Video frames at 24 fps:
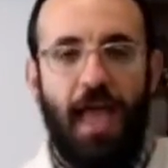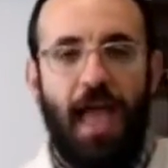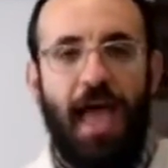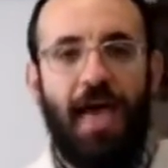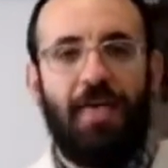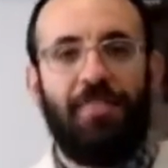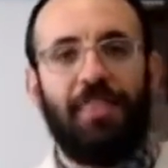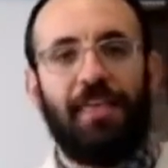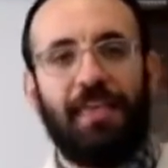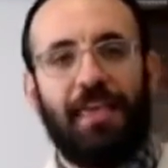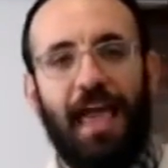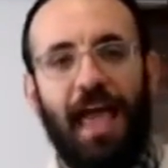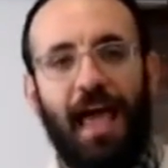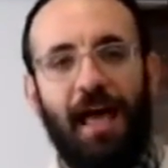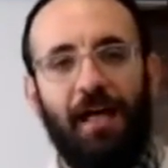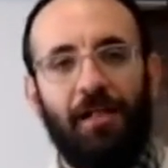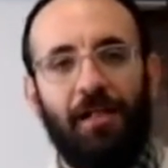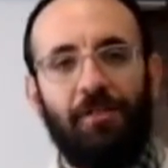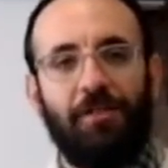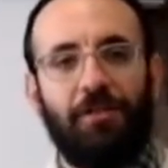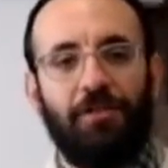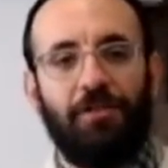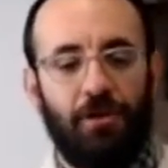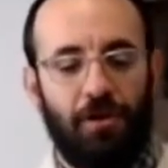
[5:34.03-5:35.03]
and the
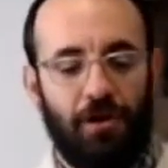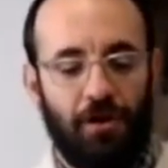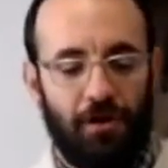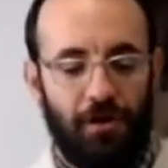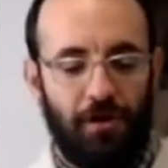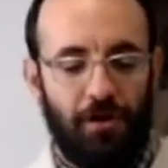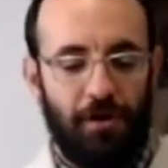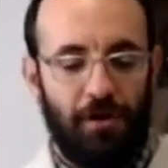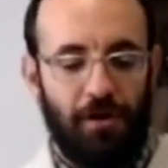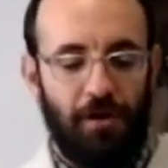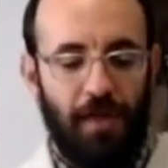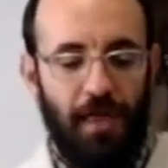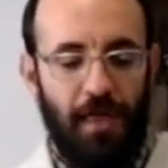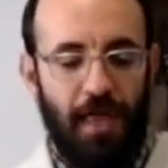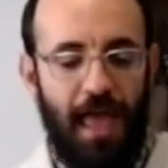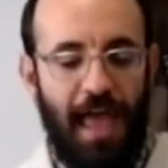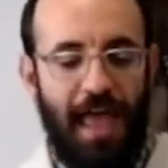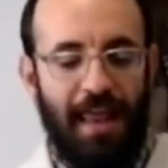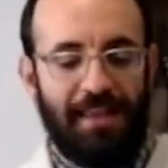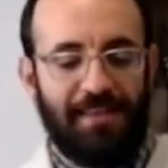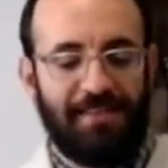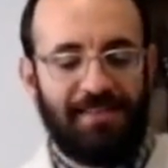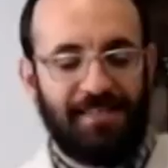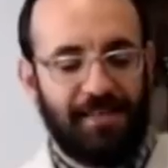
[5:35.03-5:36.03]
calendar
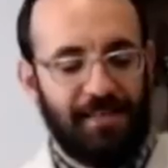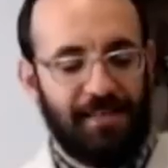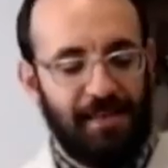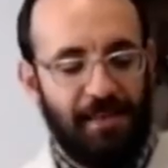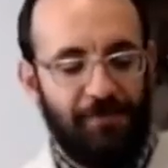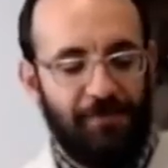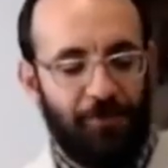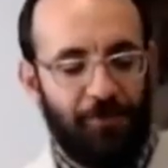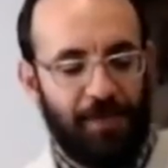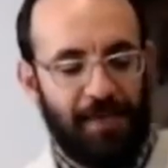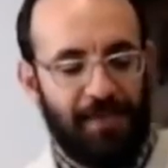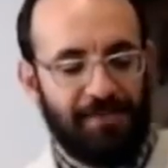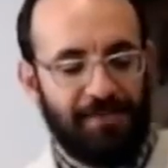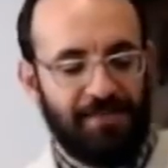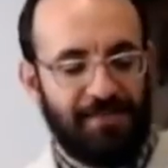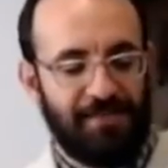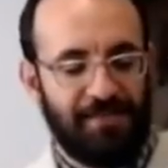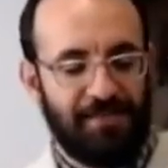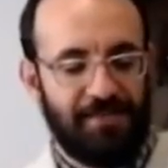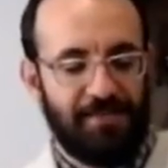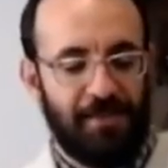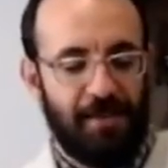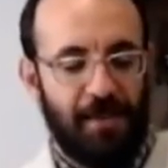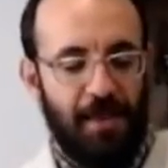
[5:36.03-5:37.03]
and its
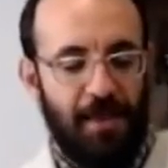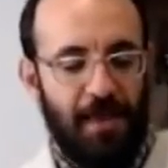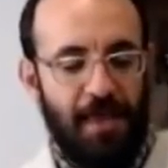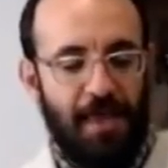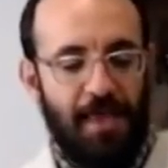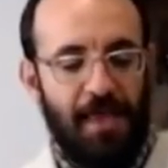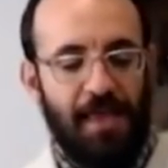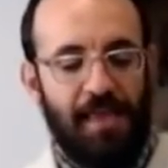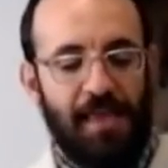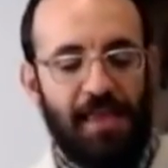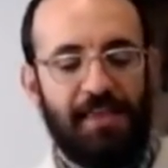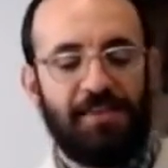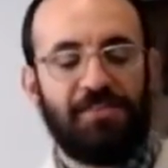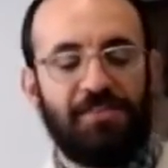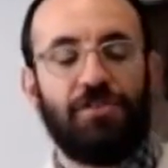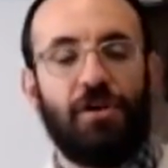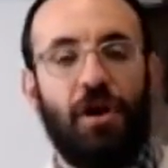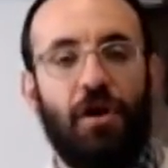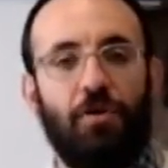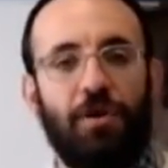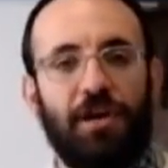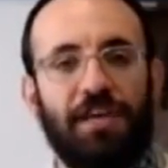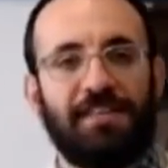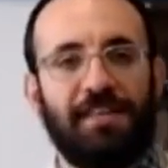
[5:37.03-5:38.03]
significance is
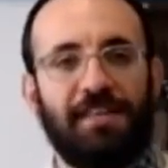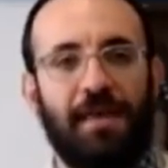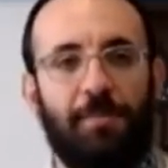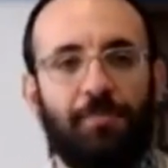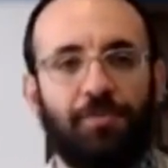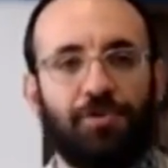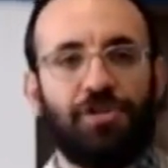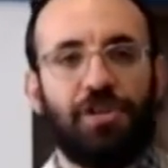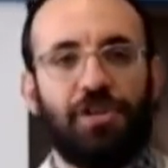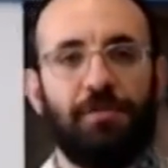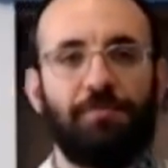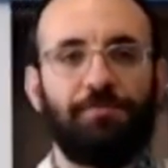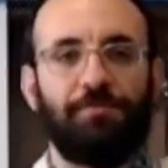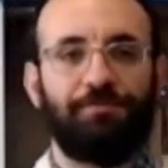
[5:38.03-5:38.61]
no exception.